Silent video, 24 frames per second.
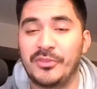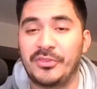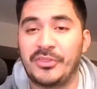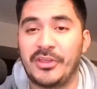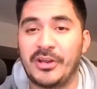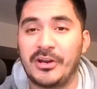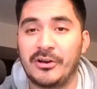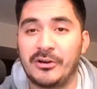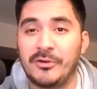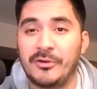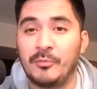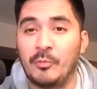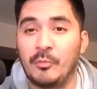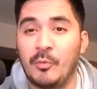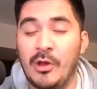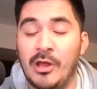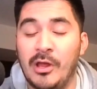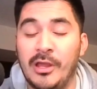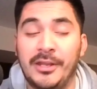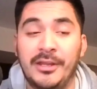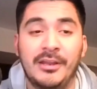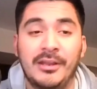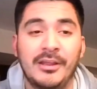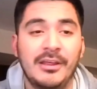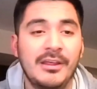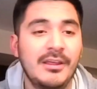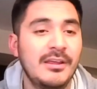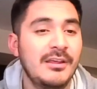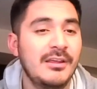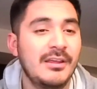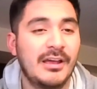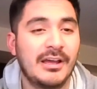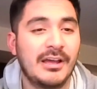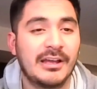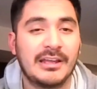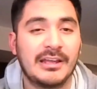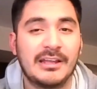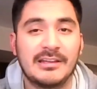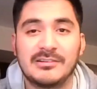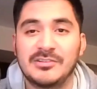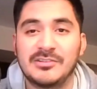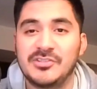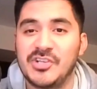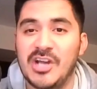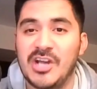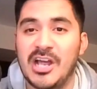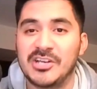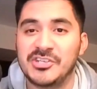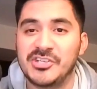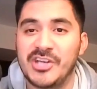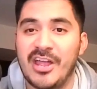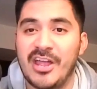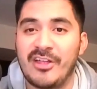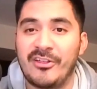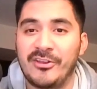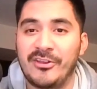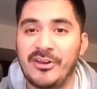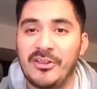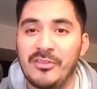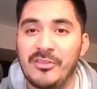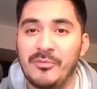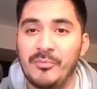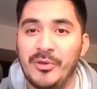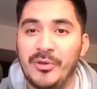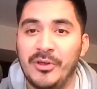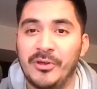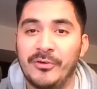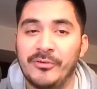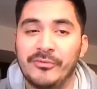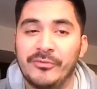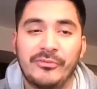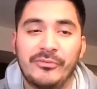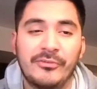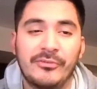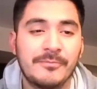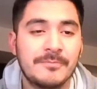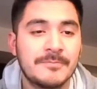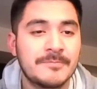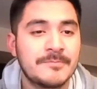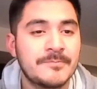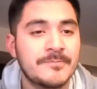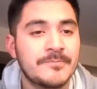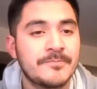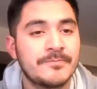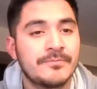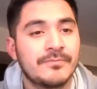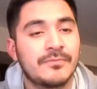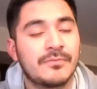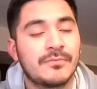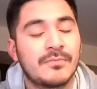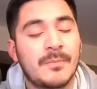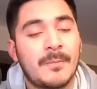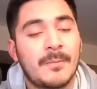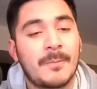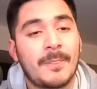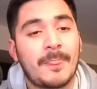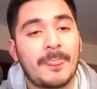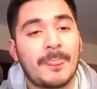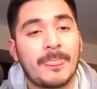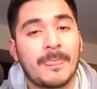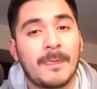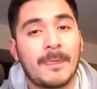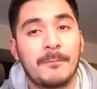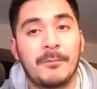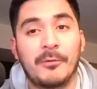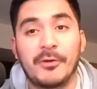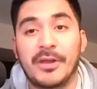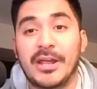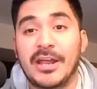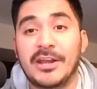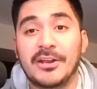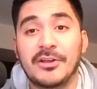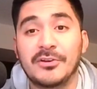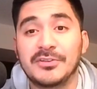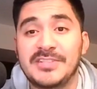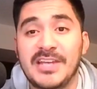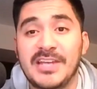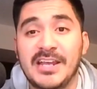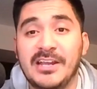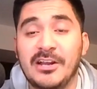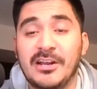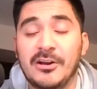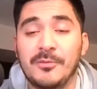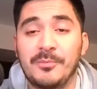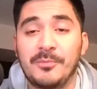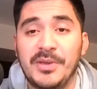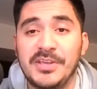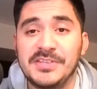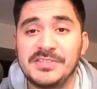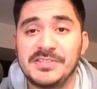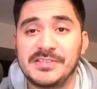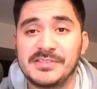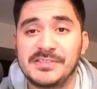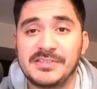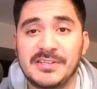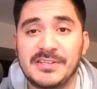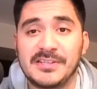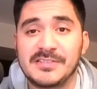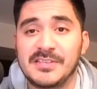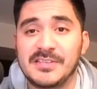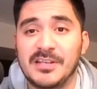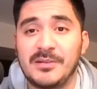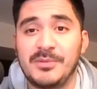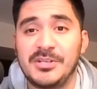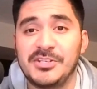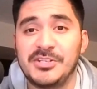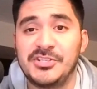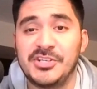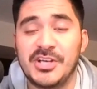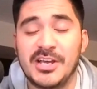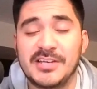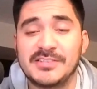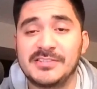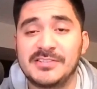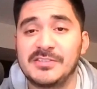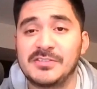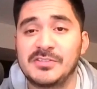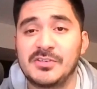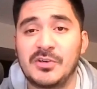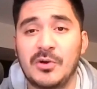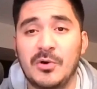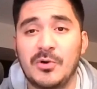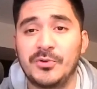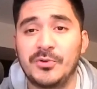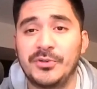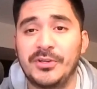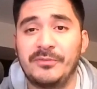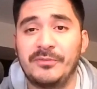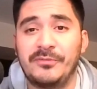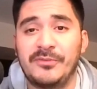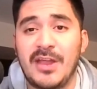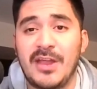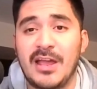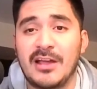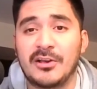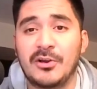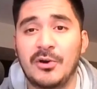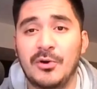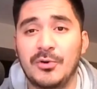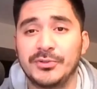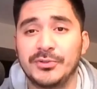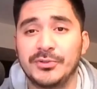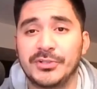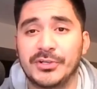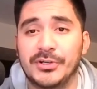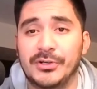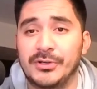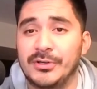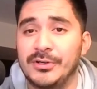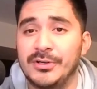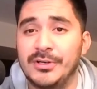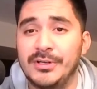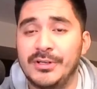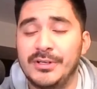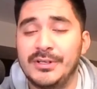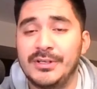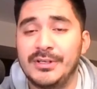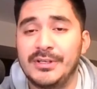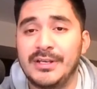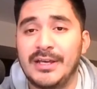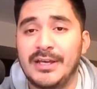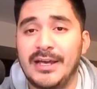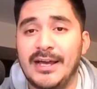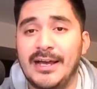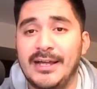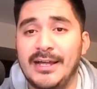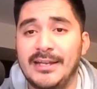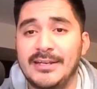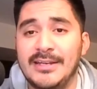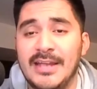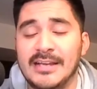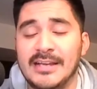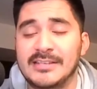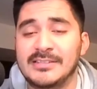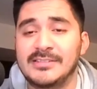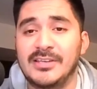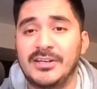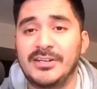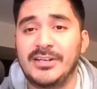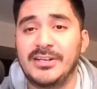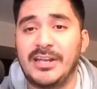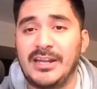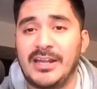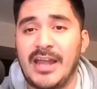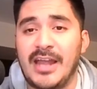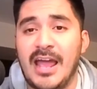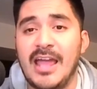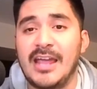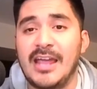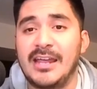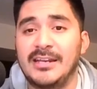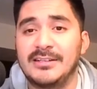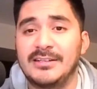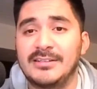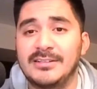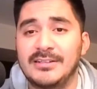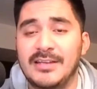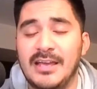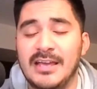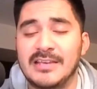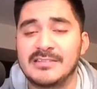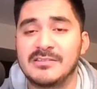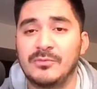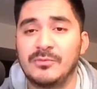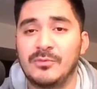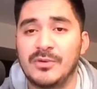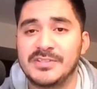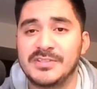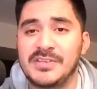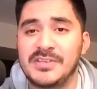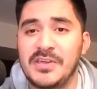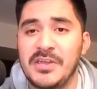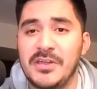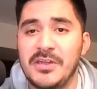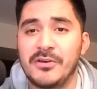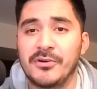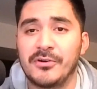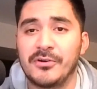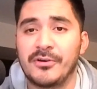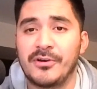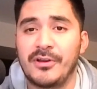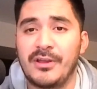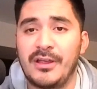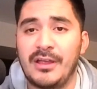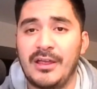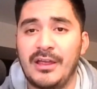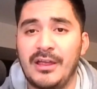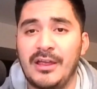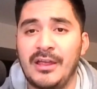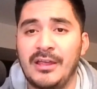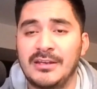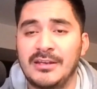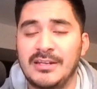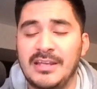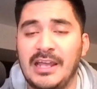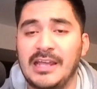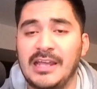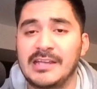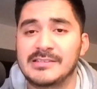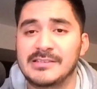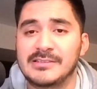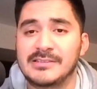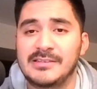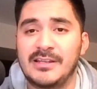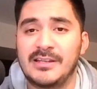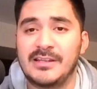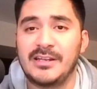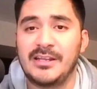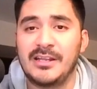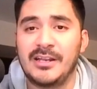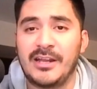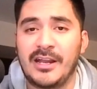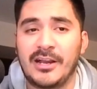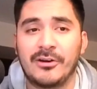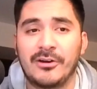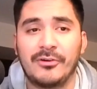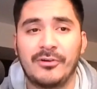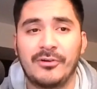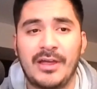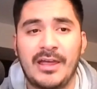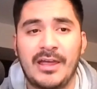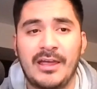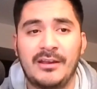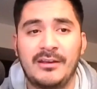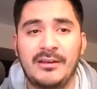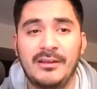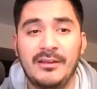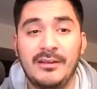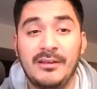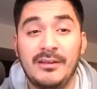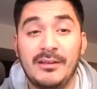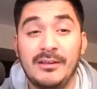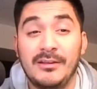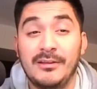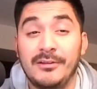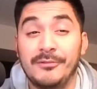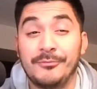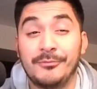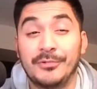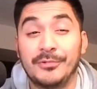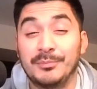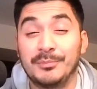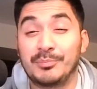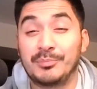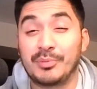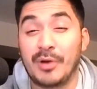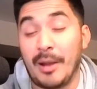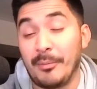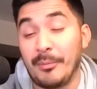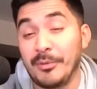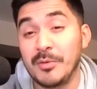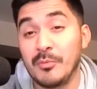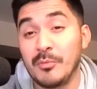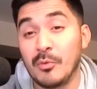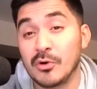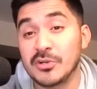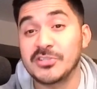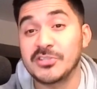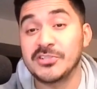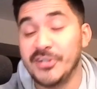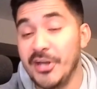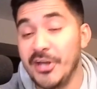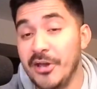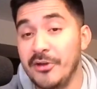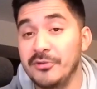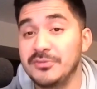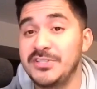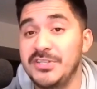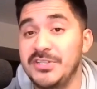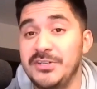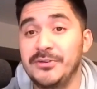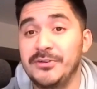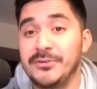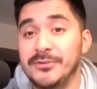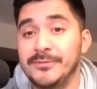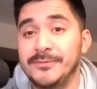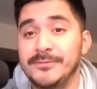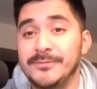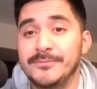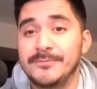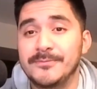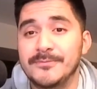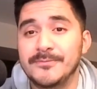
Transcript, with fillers: went there and won against Josh Allen and the Bills. we got to go take care of business, and it's going to be just as cold, if not colder, uh, next Sunday night as it was here in Kansas City and Arrowhead. Probably more snow too,